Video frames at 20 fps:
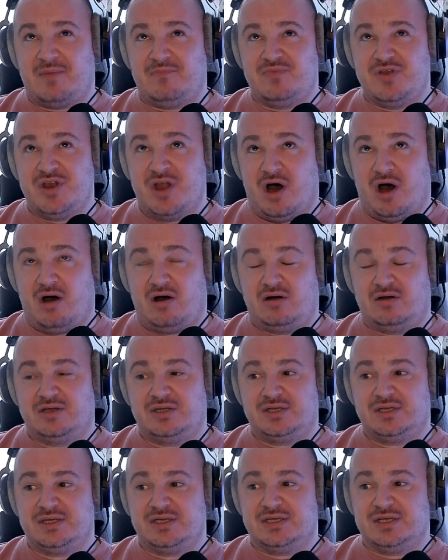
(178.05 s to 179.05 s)
I'm not,
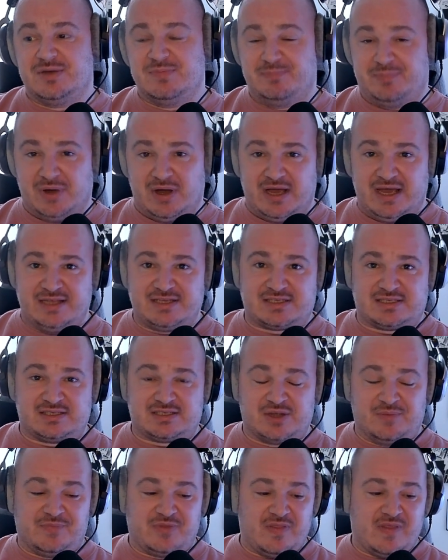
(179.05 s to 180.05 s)
but it's
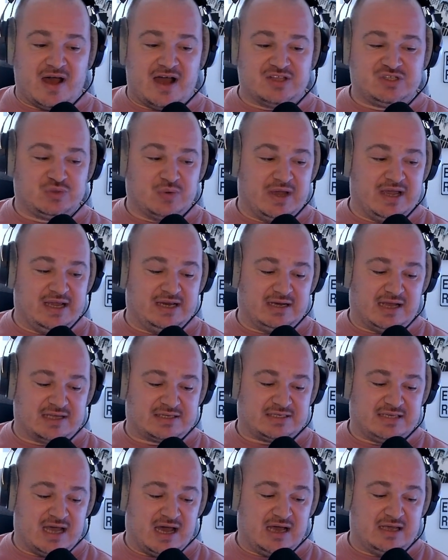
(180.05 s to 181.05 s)
something that I tweeted
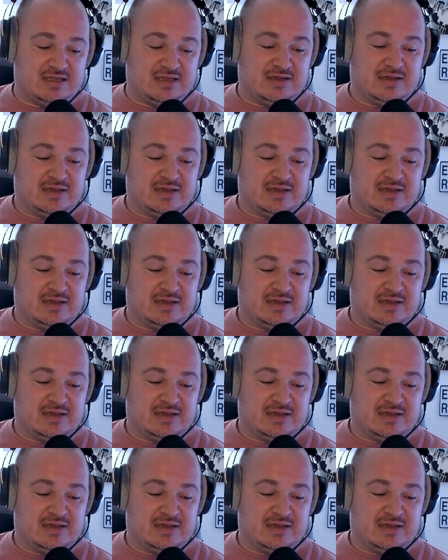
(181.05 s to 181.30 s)
last night.